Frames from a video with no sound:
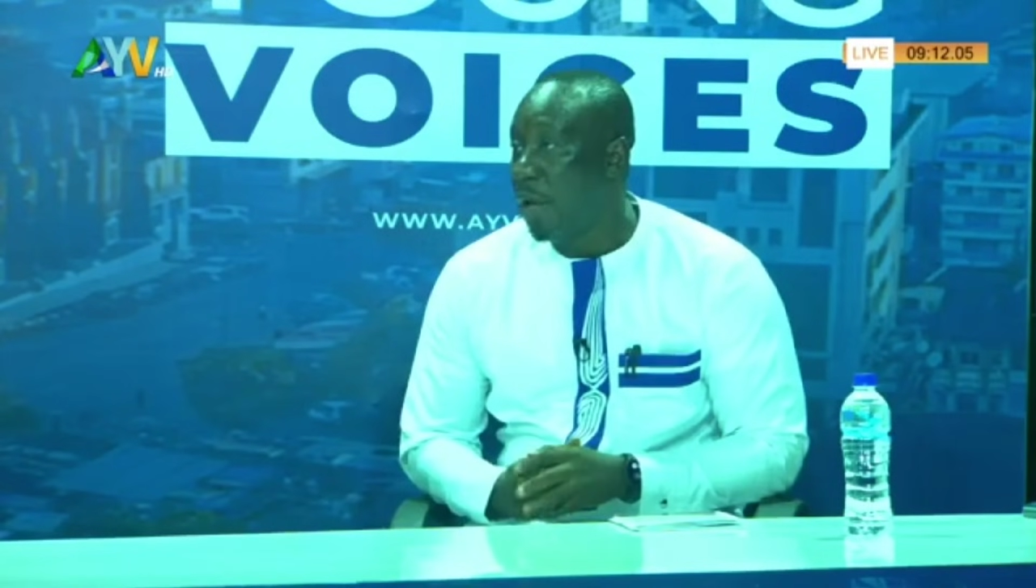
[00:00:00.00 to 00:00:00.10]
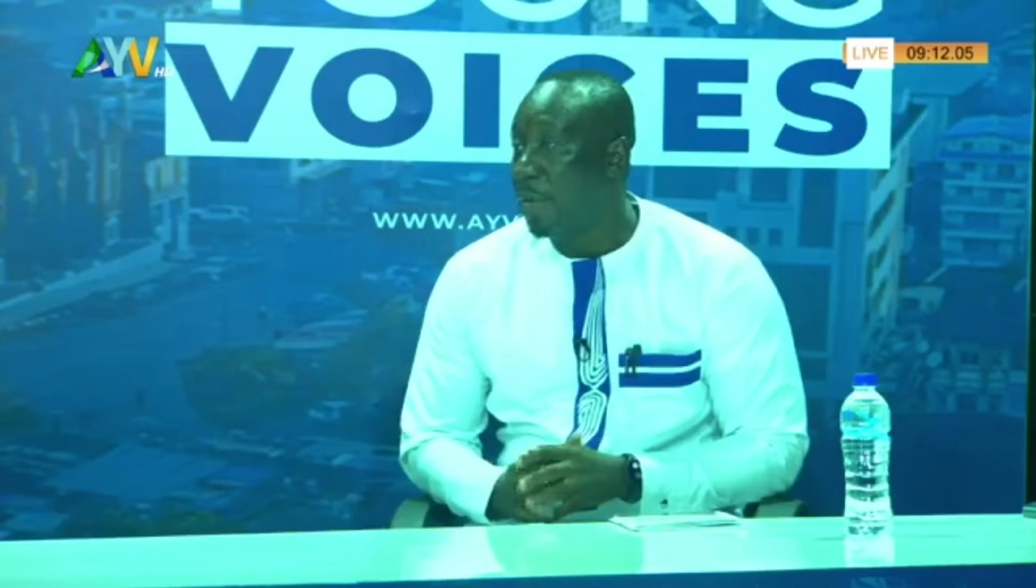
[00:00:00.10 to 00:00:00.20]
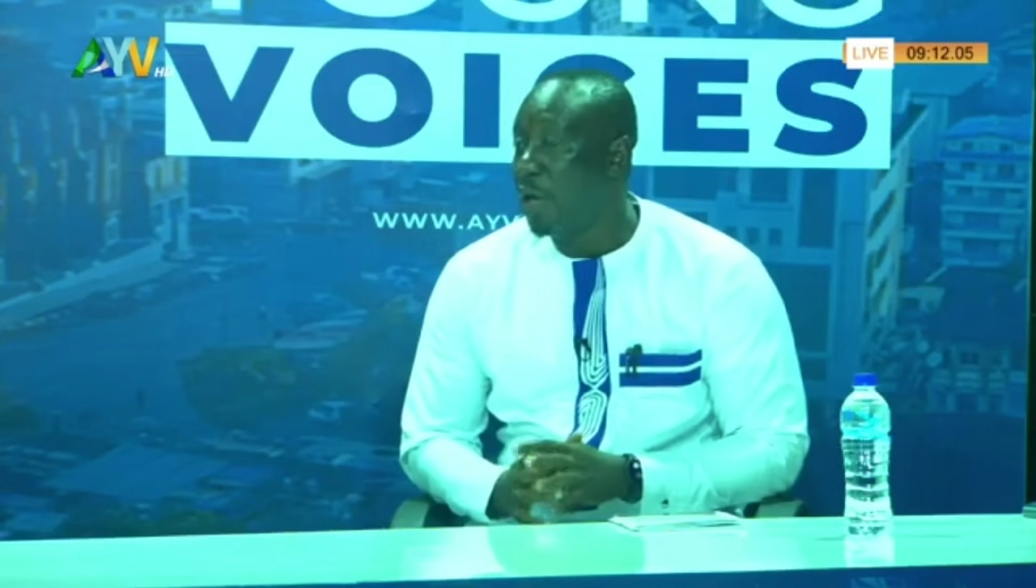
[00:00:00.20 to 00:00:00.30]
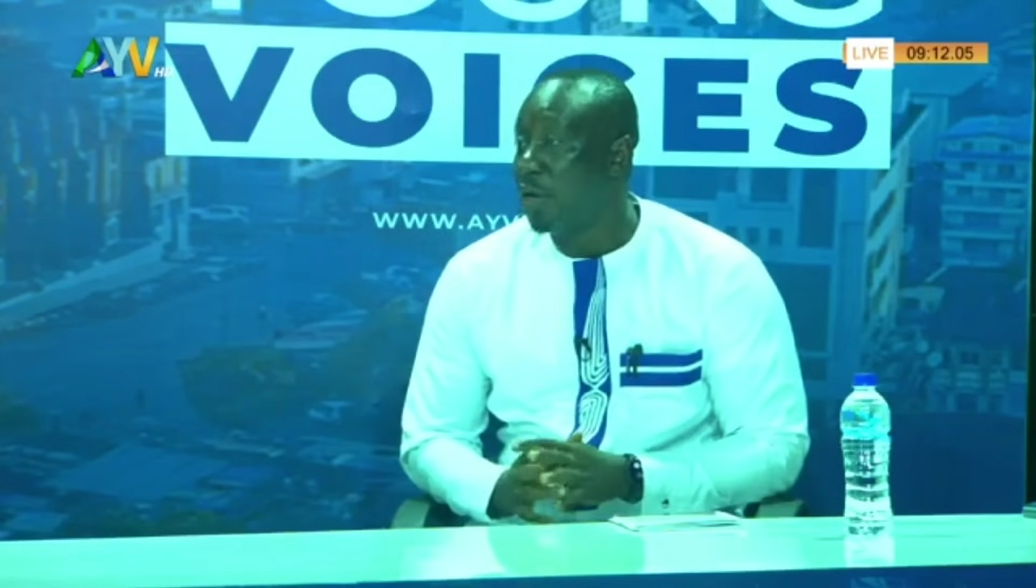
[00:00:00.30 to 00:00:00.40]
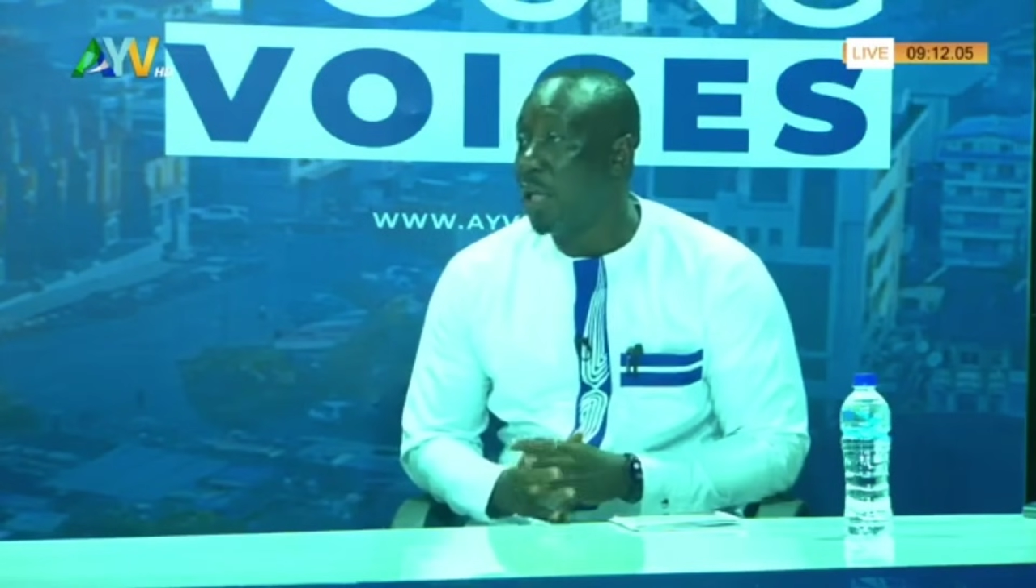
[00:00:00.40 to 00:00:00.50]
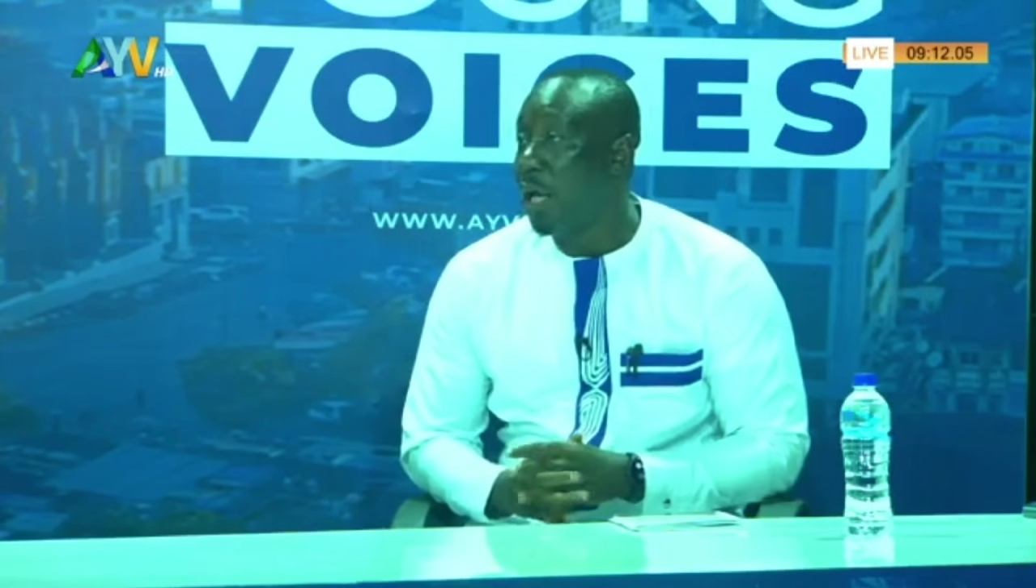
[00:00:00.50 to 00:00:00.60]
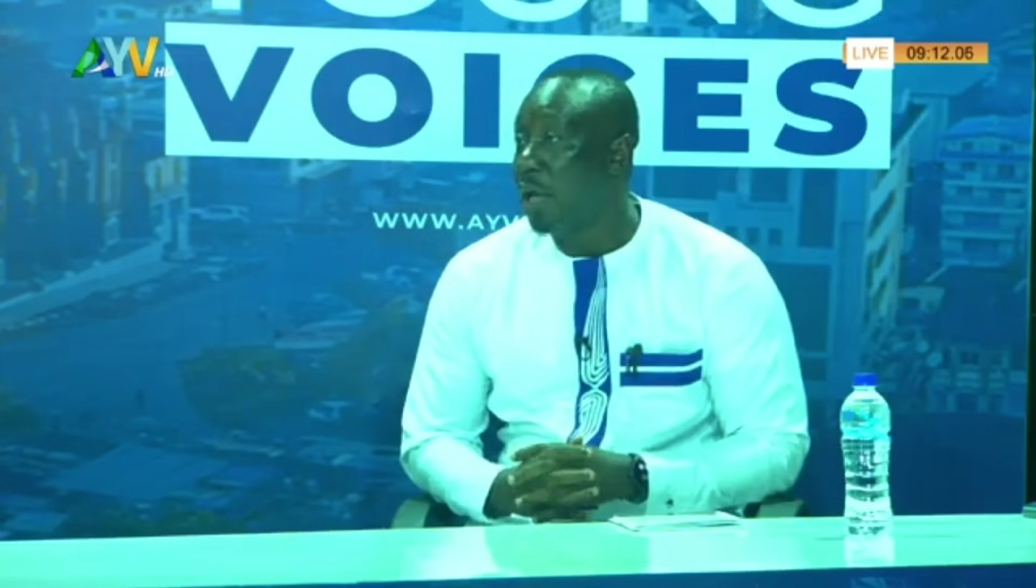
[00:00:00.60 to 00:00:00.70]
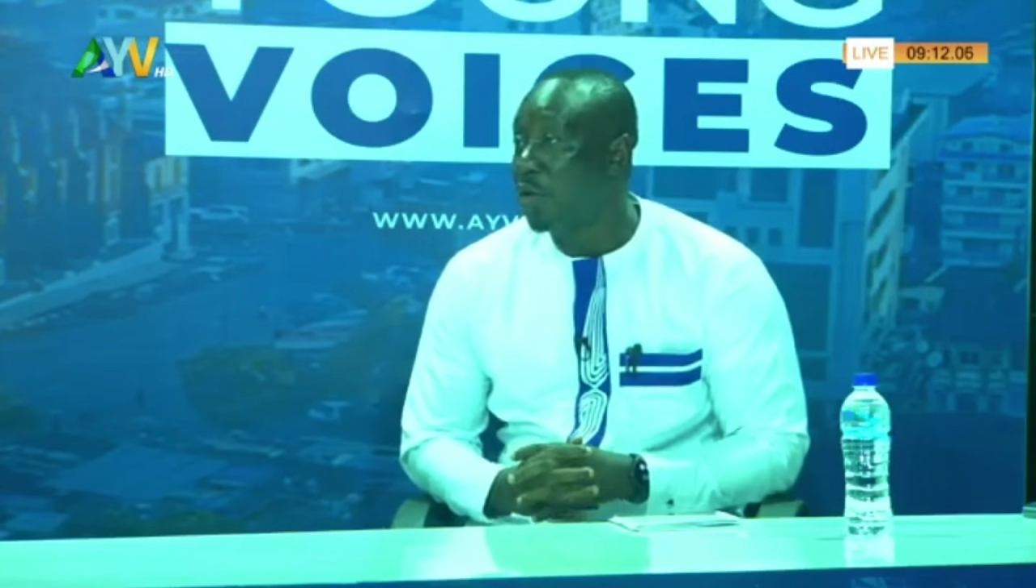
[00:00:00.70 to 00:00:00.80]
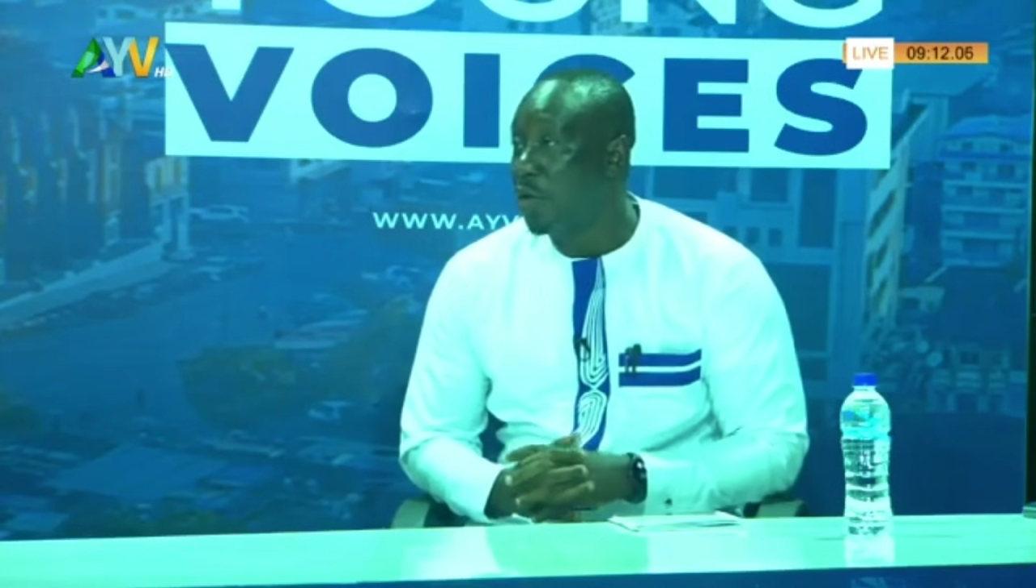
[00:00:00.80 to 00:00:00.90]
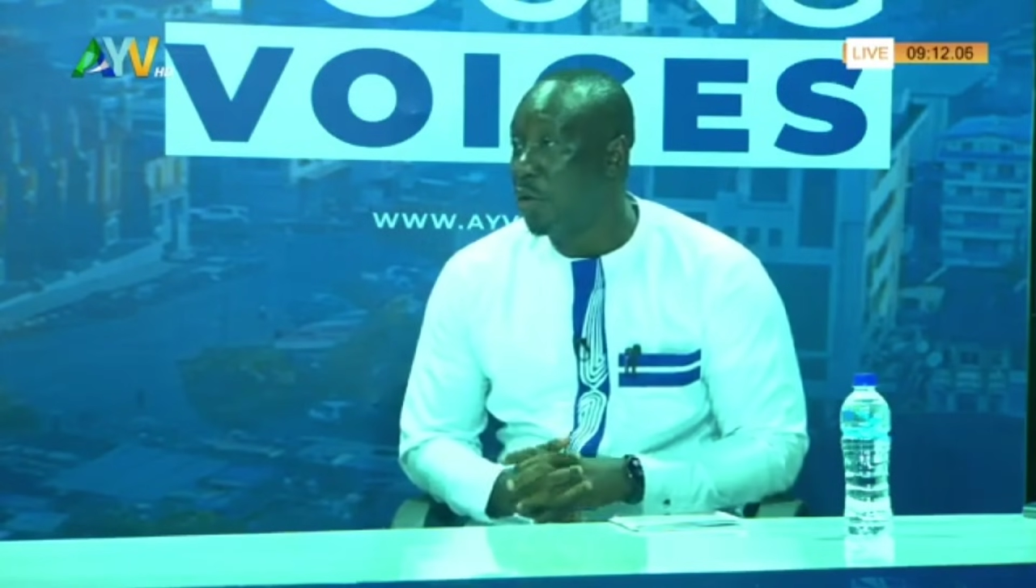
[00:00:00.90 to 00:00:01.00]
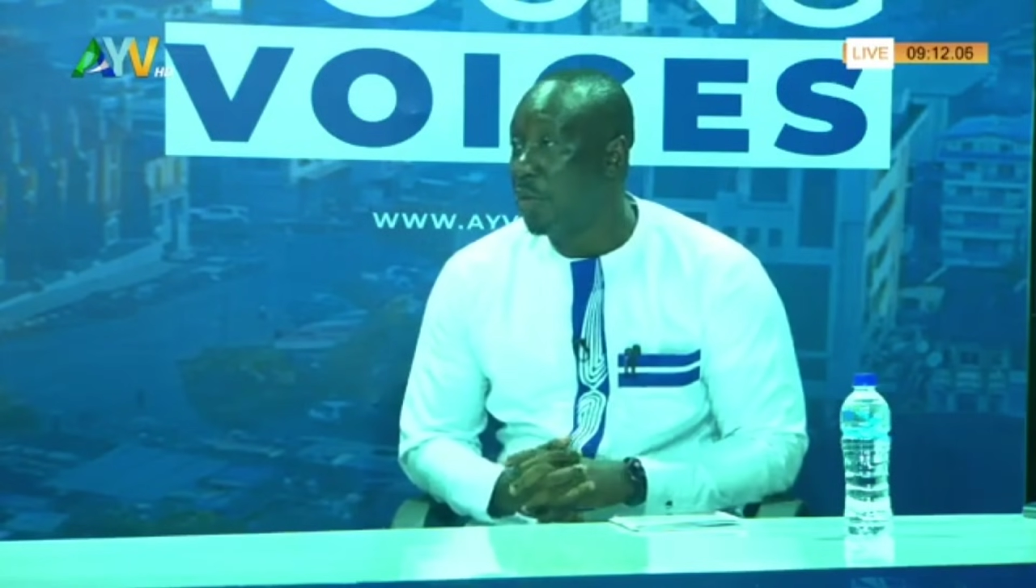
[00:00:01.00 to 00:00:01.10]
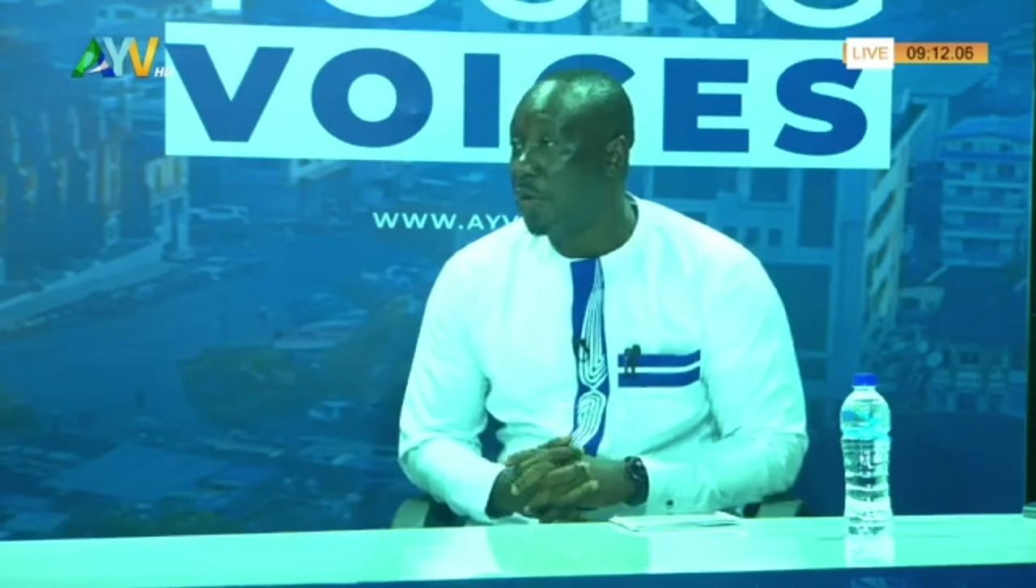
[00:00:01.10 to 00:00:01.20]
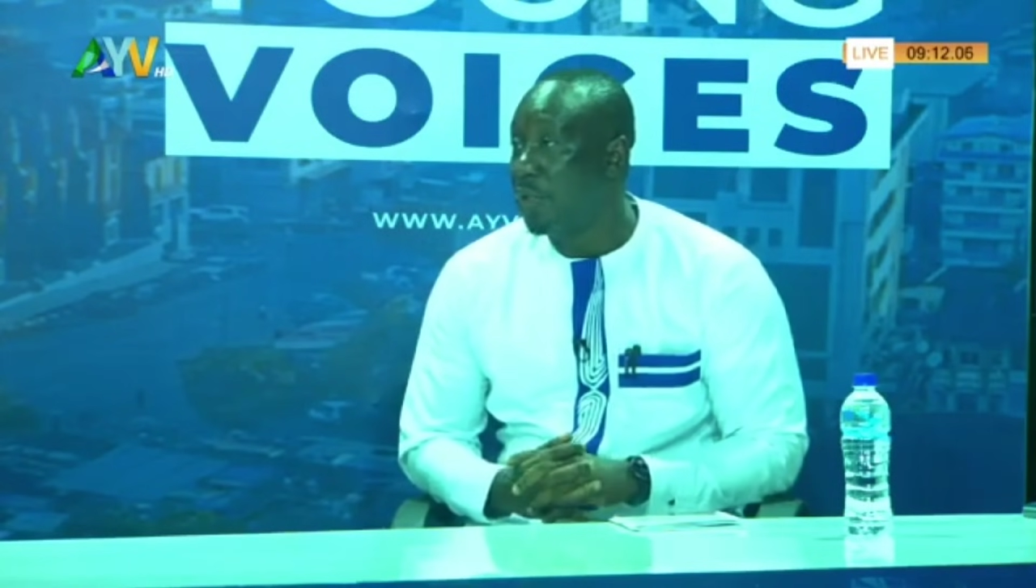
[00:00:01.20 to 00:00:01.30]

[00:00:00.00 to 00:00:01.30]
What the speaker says: outcome of the,